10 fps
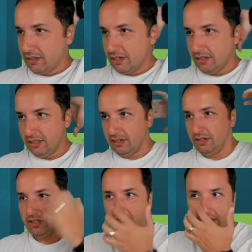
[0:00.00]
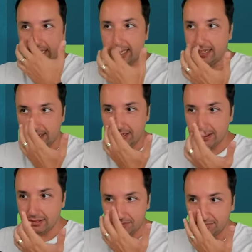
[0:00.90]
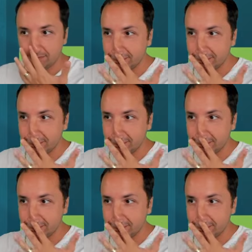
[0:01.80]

Could could um,